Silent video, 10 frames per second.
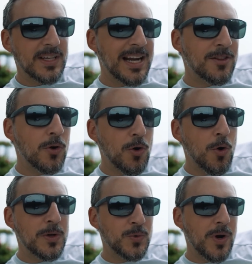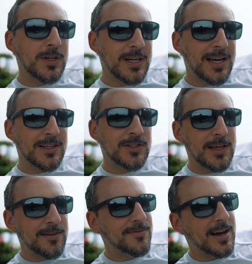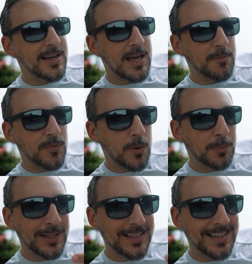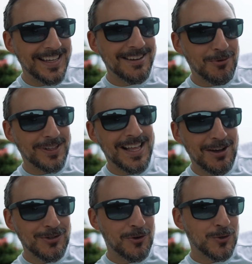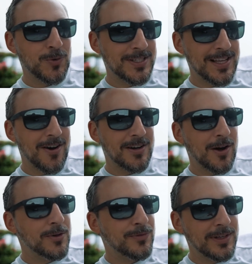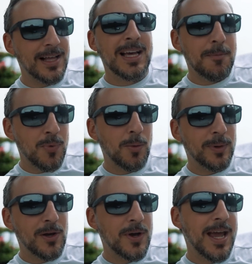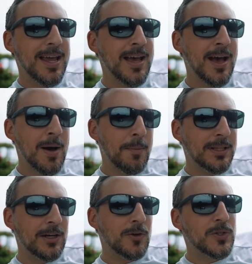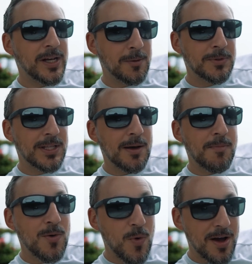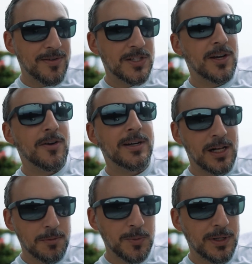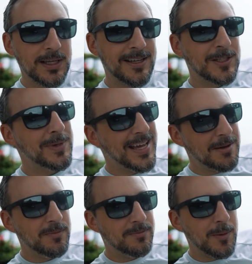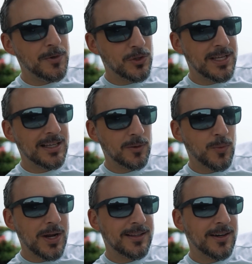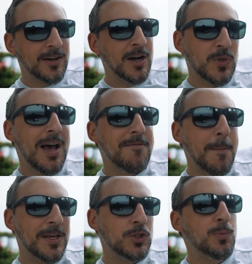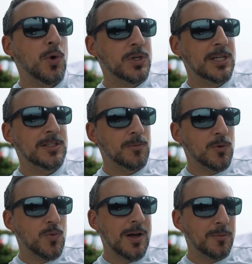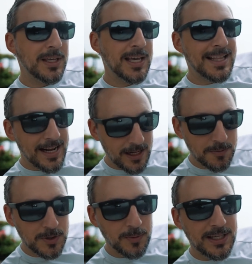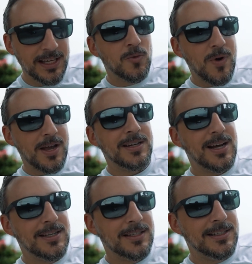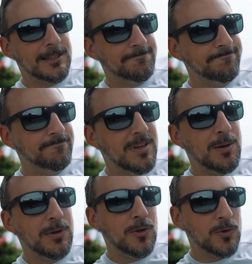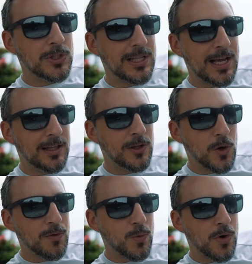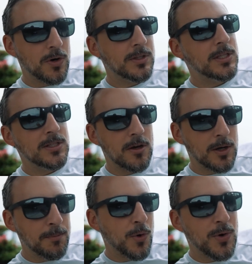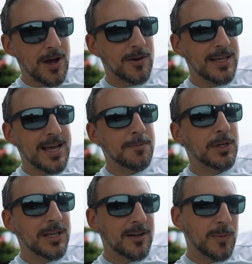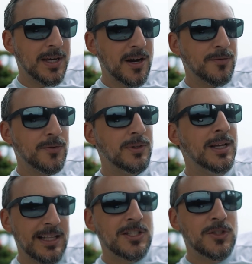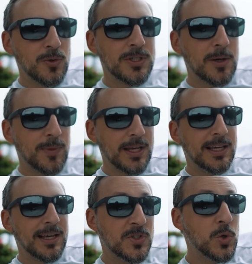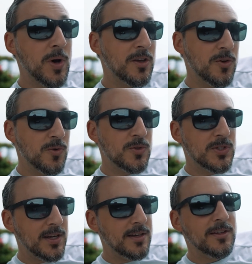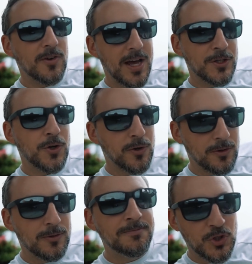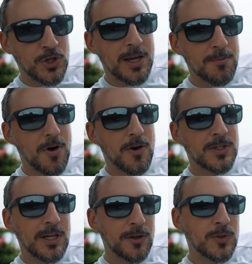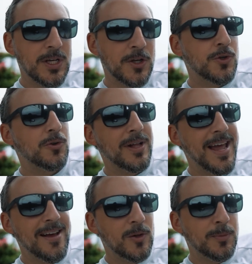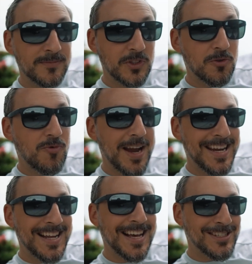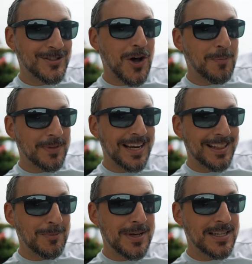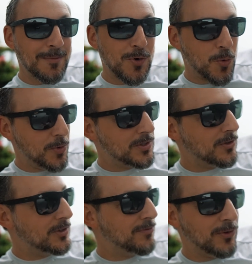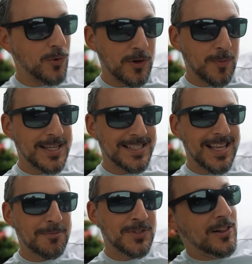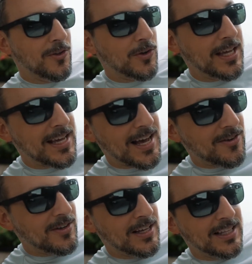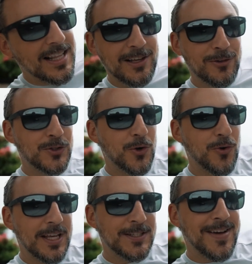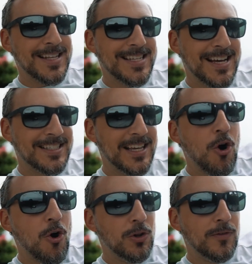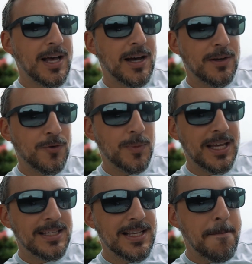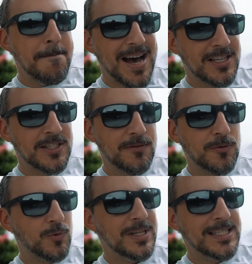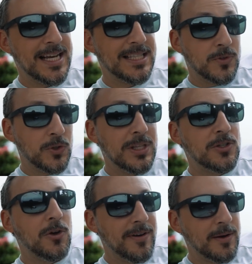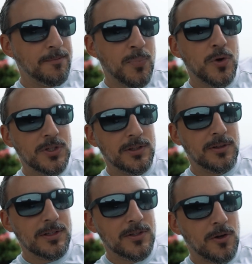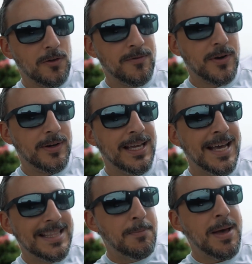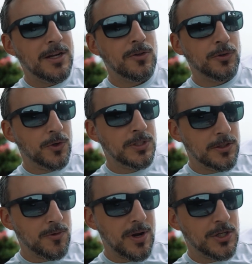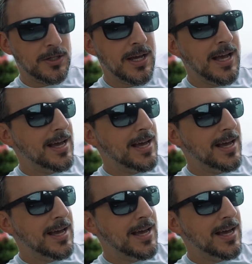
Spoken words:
And I don't always recognize if I am completely relaxed or stressed out. I always feel like I'm probably okay, but then also helps that my wife is there and helps me and tells me, hey, maybe you should take a little break there. So I have a big support system around me that helps me recognizing that maybe you're slightly overworked. It's not a burnout yet, but you gotta be careful. Let's do something. So I use, you know, external check marks. I use external help. So the rain has stopped a little bit. I'm almost on the floor here, my steps, looking out Lake Lucerne. It's fantastic. All of that for me is a massive reset. So this is all very personal. This is all very dependent on your situation.